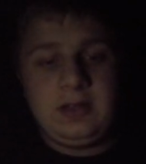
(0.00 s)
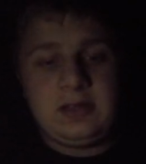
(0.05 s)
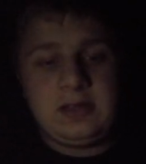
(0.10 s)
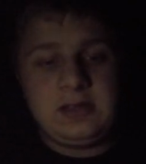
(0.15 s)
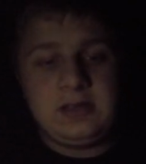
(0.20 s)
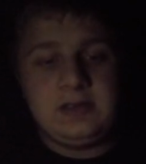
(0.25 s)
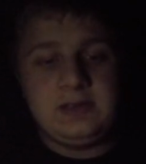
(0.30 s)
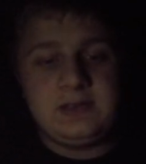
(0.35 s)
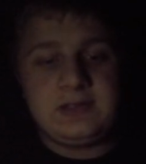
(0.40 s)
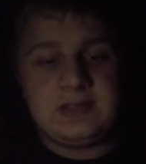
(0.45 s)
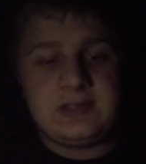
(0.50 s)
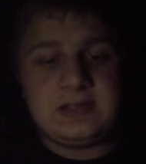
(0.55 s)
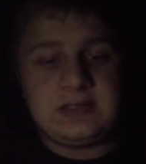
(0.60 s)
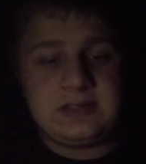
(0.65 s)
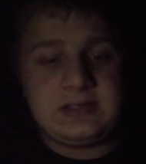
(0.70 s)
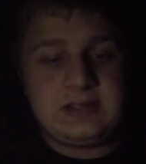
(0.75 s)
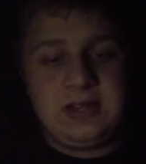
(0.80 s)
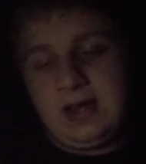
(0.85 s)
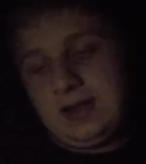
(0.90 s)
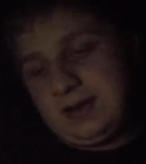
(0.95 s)
He uses a
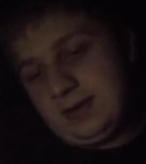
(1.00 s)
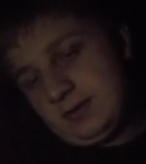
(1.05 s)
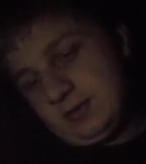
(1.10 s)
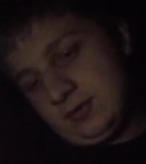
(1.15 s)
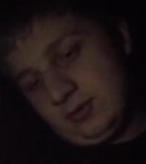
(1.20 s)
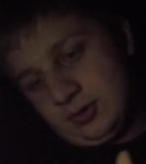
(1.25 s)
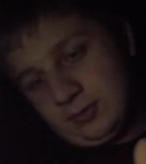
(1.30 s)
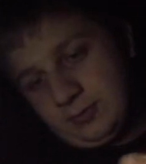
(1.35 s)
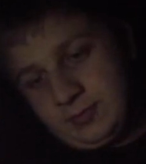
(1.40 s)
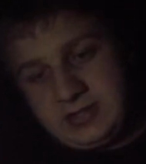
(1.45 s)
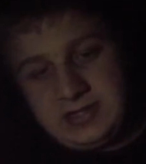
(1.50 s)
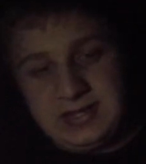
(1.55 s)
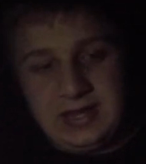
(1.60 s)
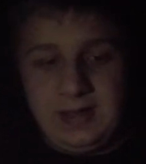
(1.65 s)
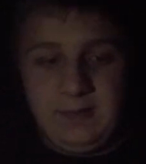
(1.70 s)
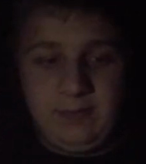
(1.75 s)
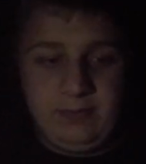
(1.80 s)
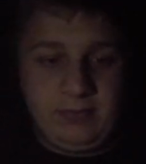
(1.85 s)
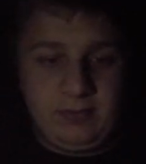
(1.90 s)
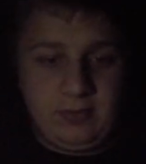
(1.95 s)
standard Hornby
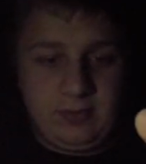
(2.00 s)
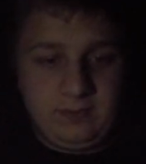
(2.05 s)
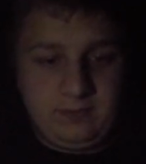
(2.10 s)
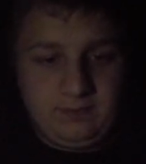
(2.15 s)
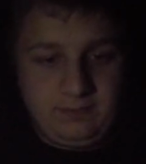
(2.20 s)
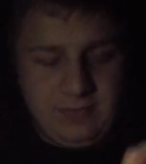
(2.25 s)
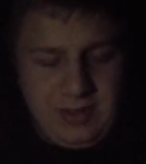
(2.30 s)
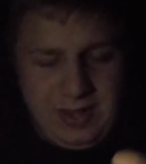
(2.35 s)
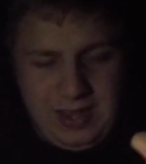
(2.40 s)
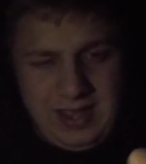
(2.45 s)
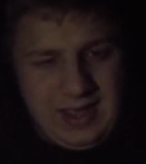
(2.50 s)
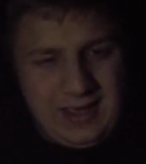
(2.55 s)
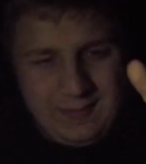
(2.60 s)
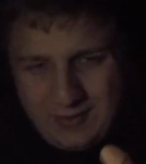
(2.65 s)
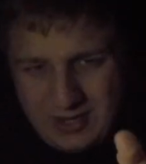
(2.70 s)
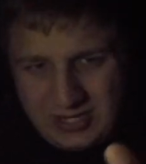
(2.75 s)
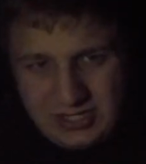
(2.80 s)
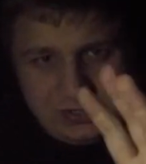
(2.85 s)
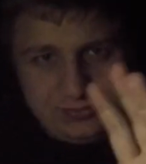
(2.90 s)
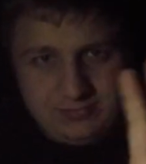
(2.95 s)
type
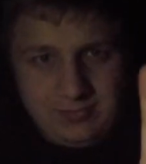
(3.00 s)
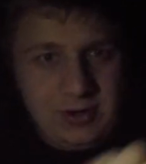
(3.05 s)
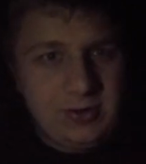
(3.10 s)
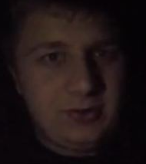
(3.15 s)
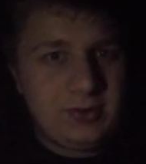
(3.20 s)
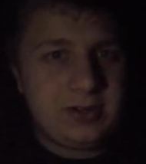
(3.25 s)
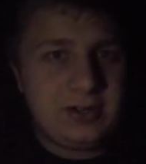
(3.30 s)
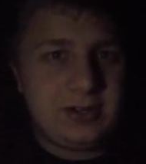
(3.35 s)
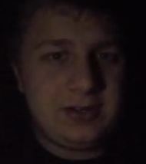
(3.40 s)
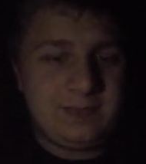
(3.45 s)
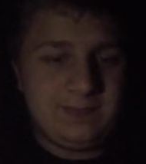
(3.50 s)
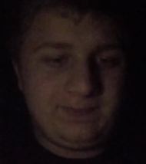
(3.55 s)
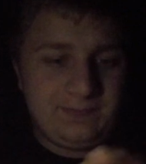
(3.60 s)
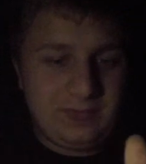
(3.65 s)
M-ish motor.